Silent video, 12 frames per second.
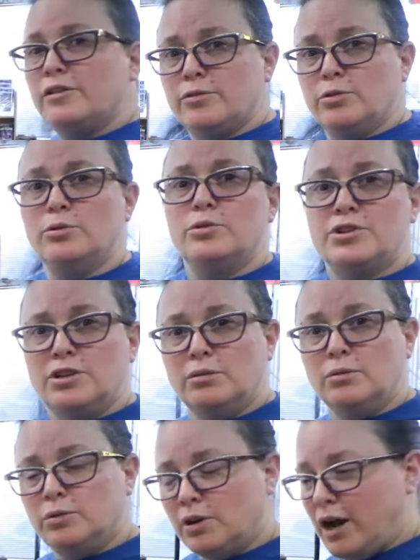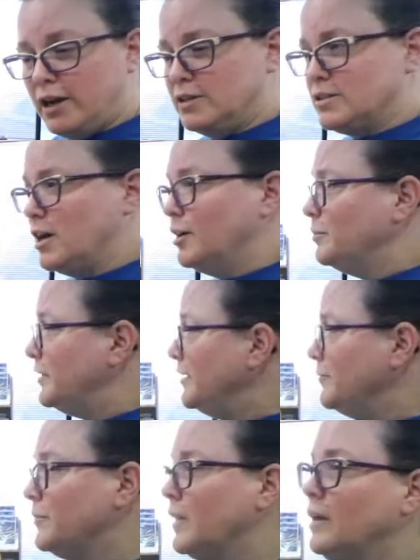through to
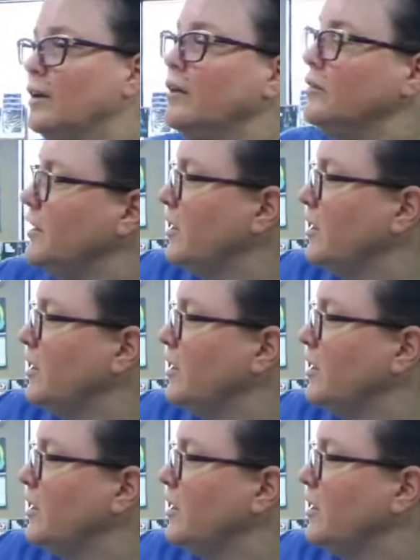iZombie. The